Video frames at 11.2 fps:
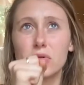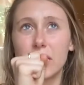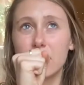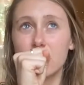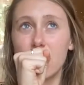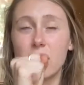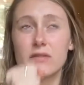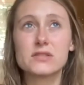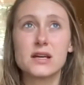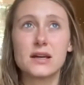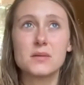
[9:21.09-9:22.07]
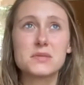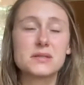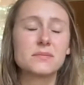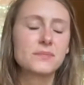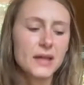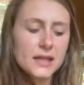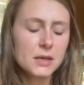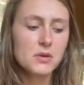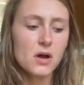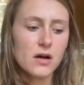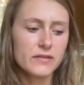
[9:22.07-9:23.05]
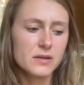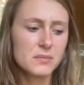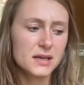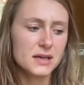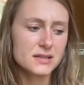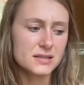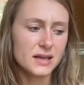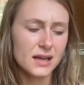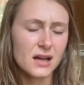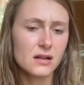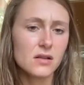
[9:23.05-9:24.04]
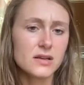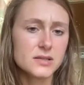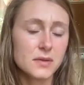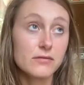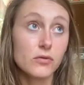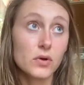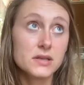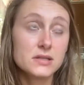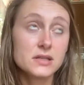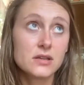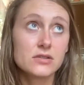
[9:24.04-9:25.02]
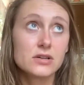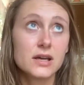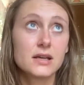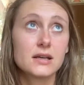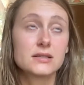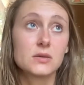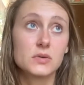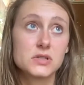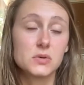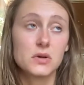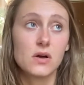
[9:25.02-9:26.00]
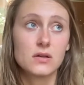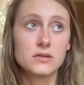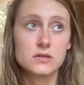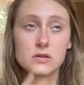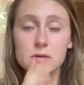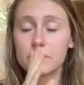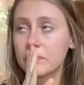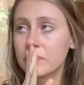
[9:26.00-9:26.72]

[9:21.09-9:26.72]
Like, a lot of times I keep coughing because I kind of lost my voice the other night because I went to a concert